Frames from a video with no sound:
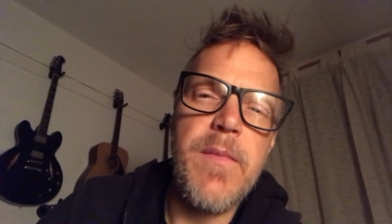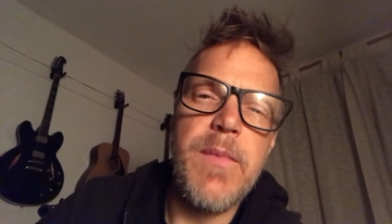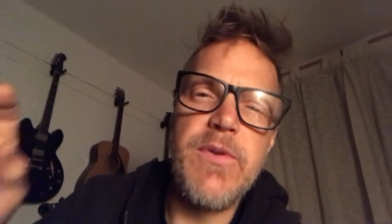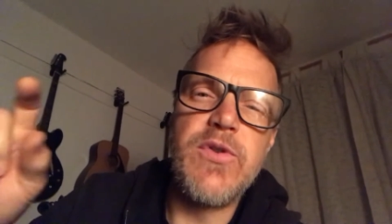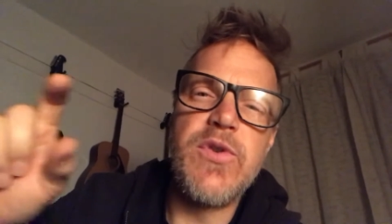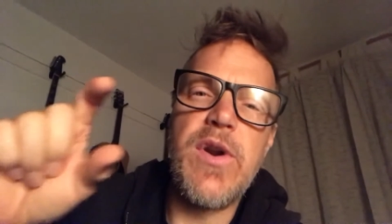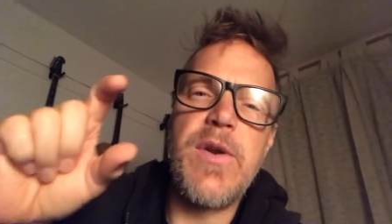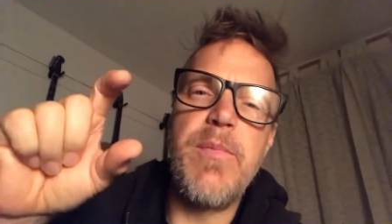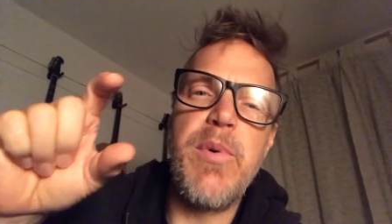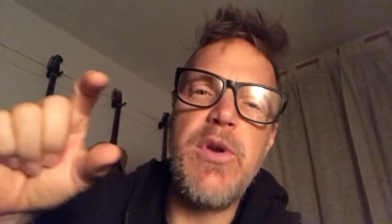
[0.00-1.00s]
But they're trying to
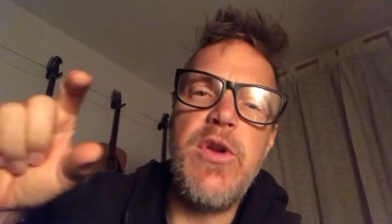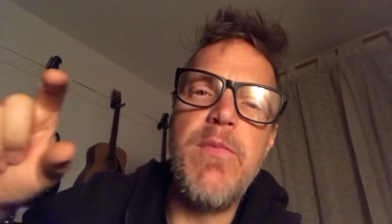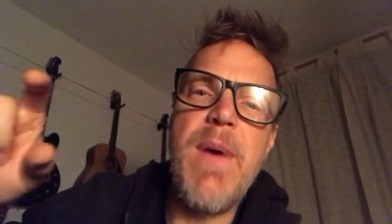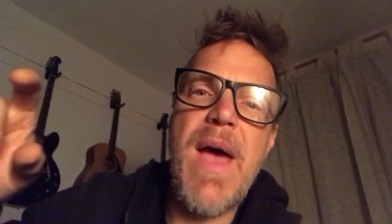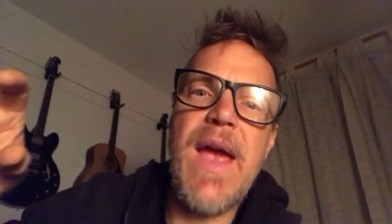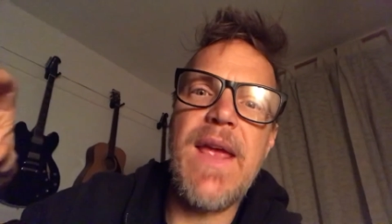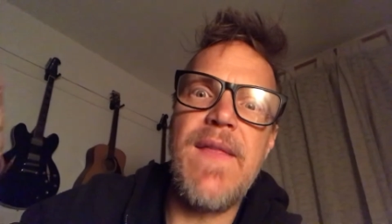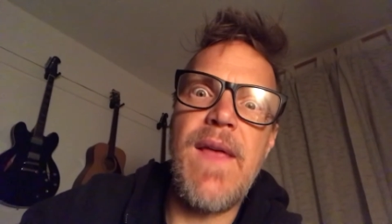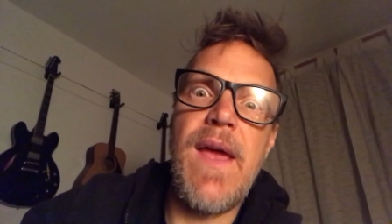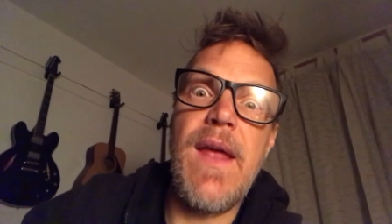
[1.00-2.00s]
put you back
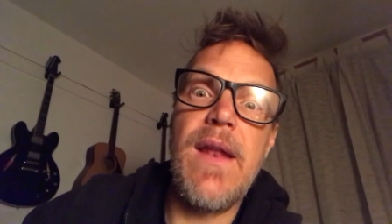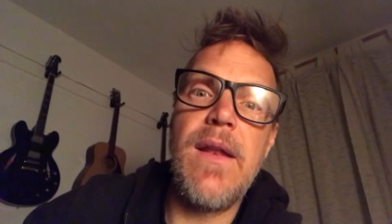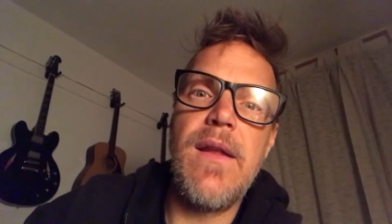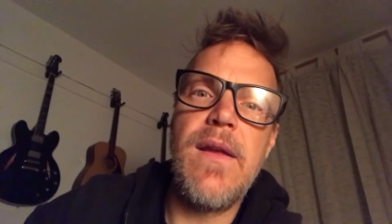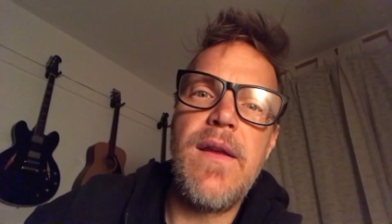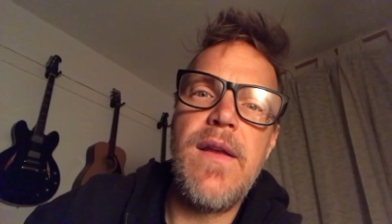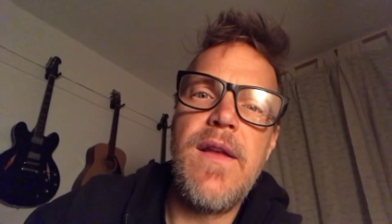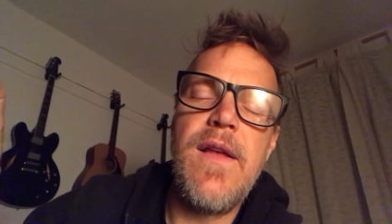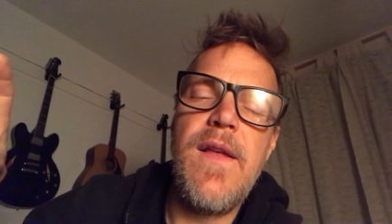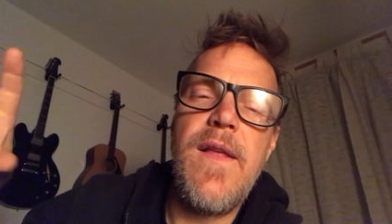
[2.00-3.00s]
in that
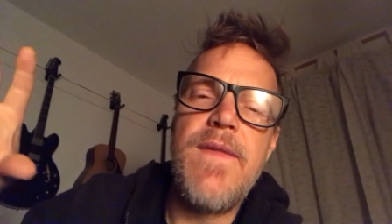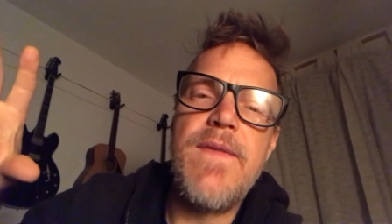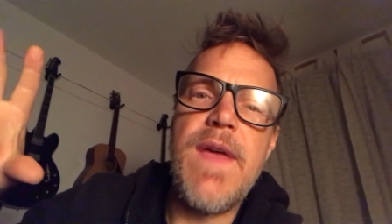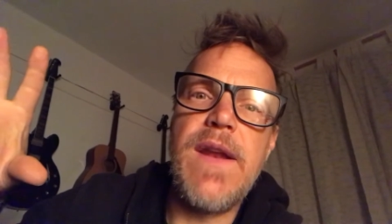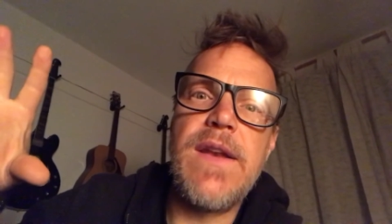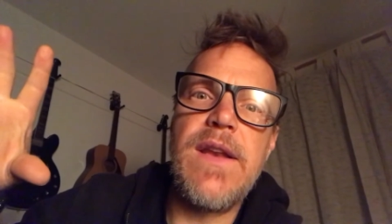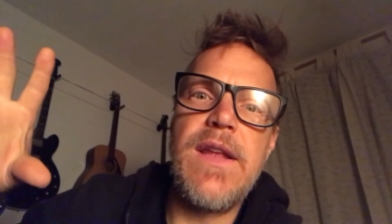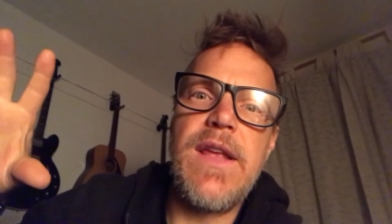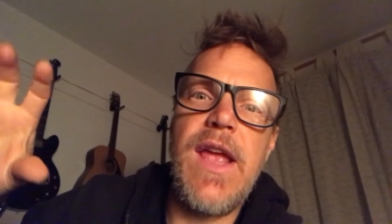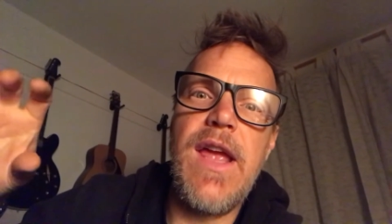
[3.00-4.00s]
that
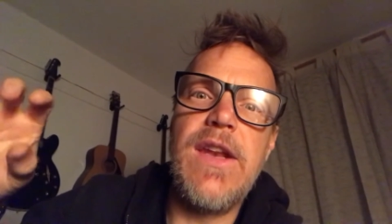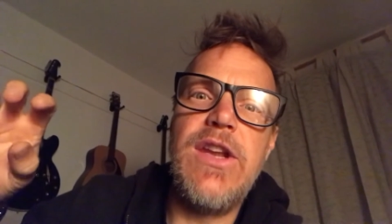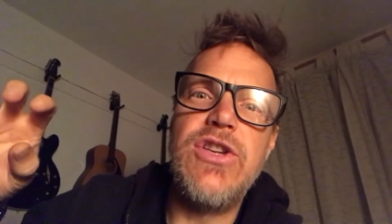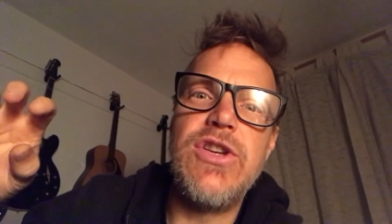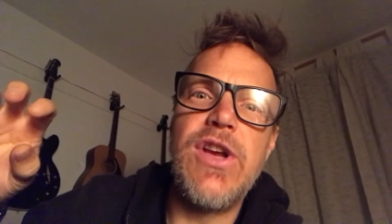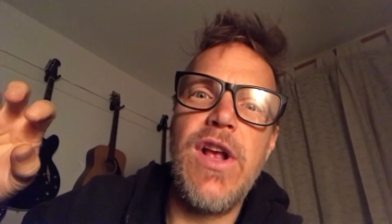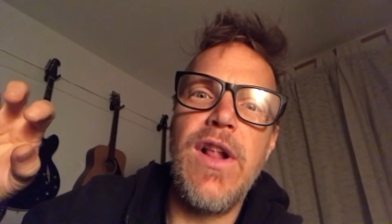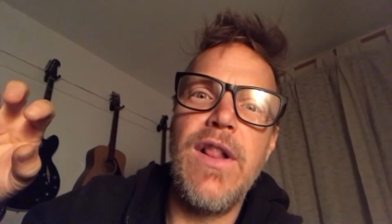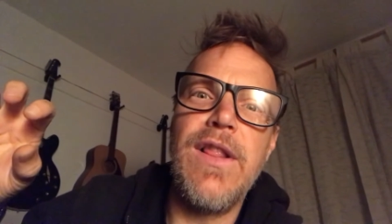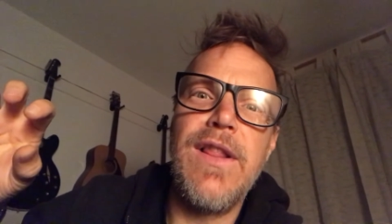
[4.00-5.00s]
candy
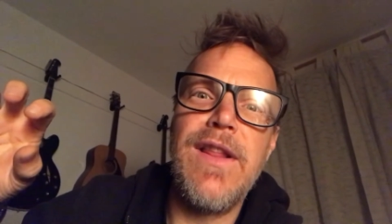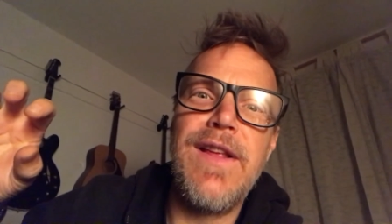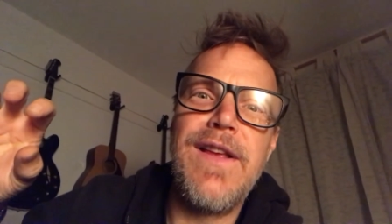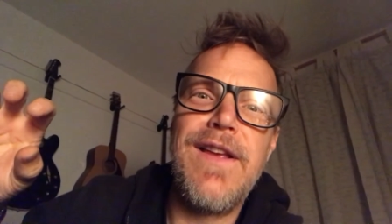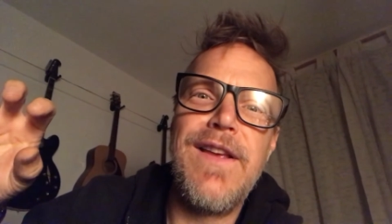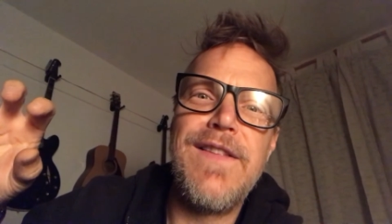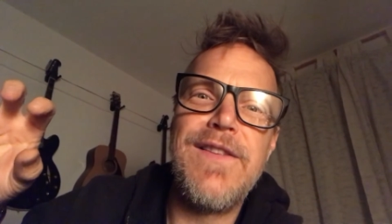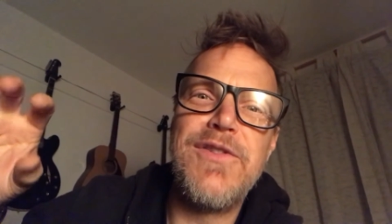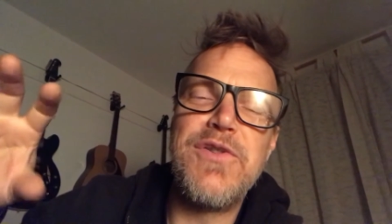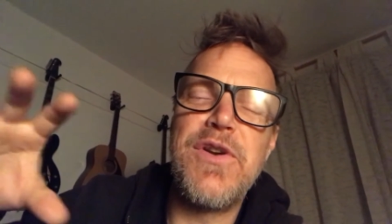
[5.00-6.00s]
shell.
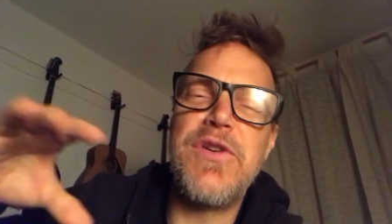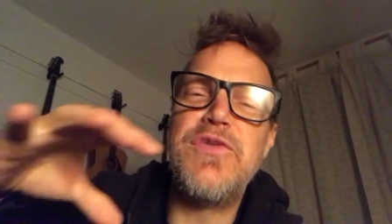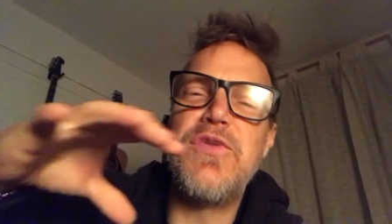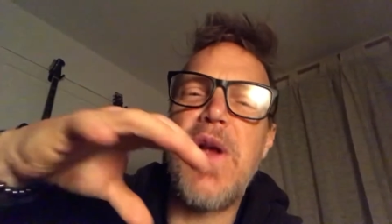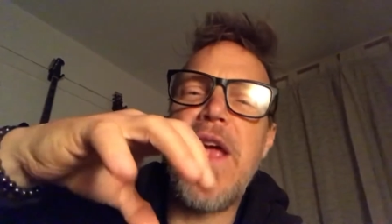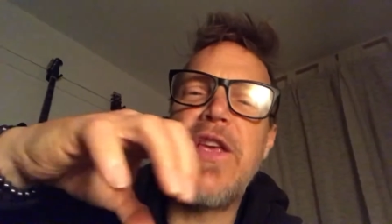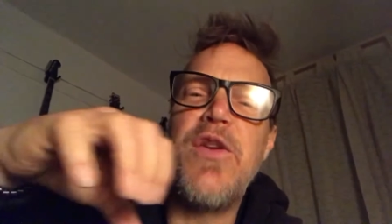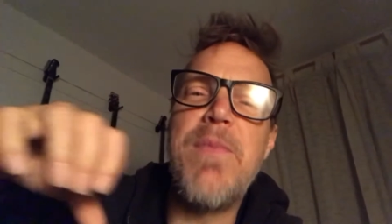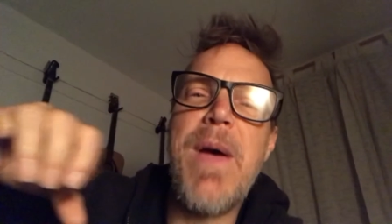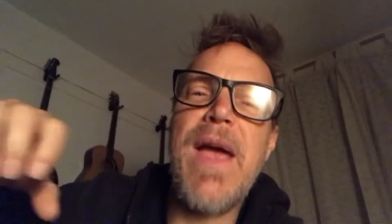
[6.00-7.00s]
They're trying to drag
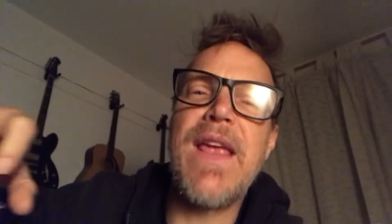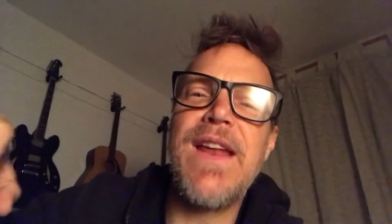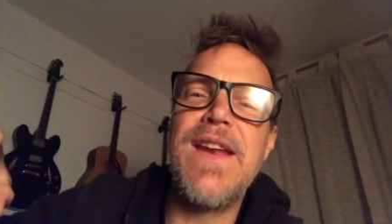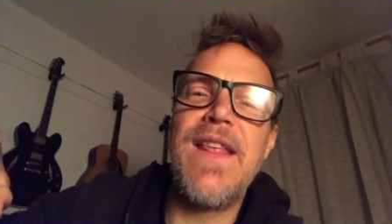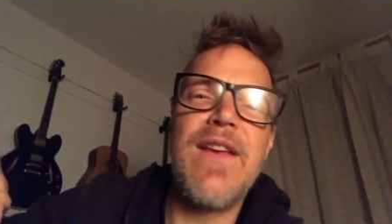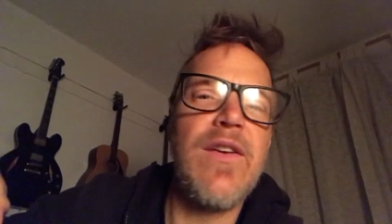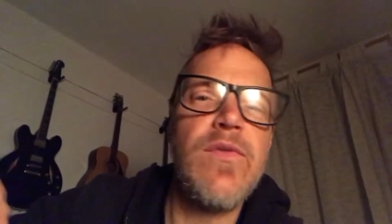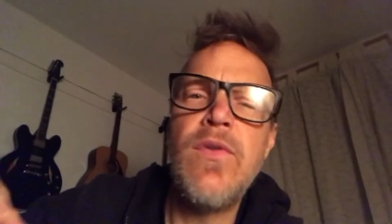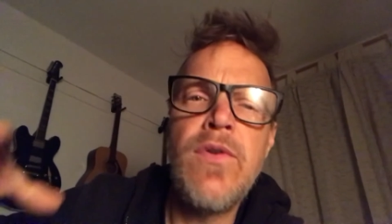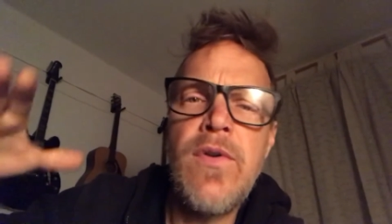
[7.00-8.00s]
you back into that. Go,
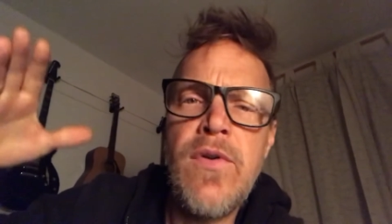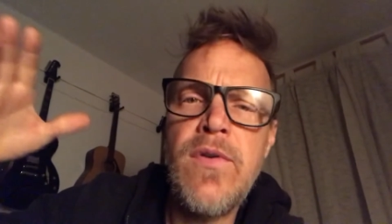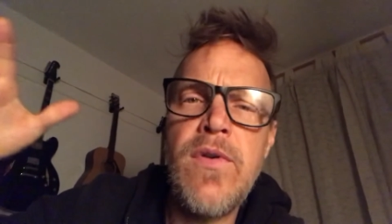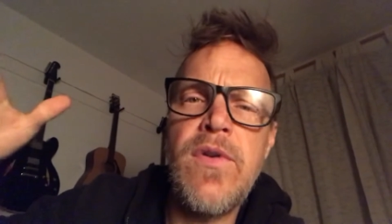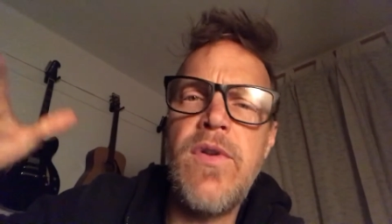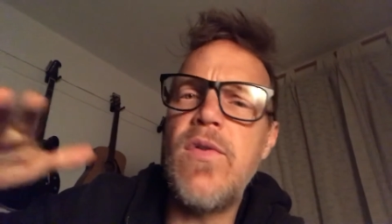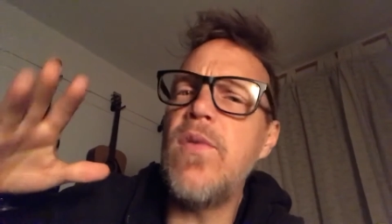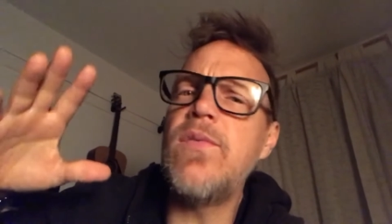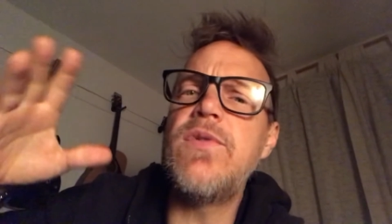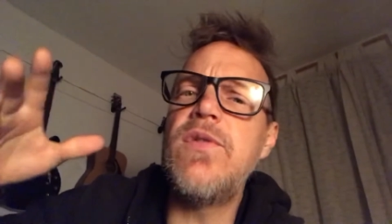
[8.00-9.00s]
no, no, no, no, you
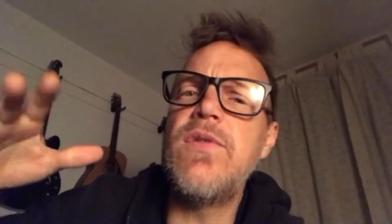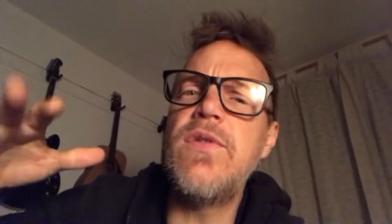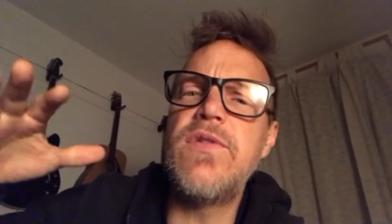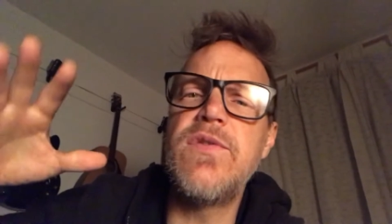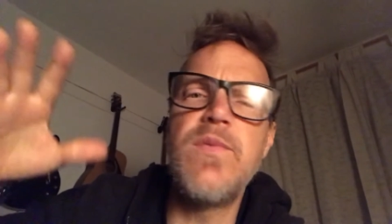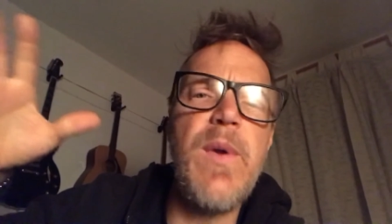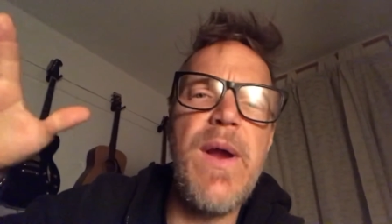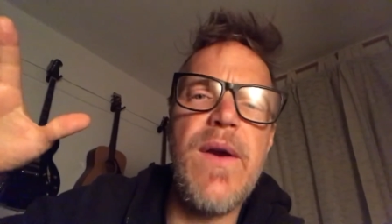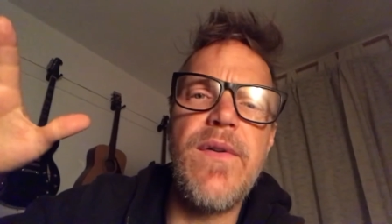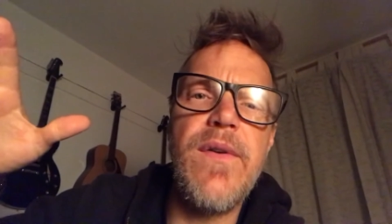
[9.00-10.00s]
don't do this. This is
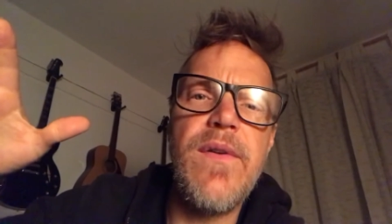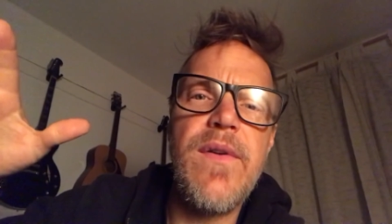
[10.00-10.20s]
weird.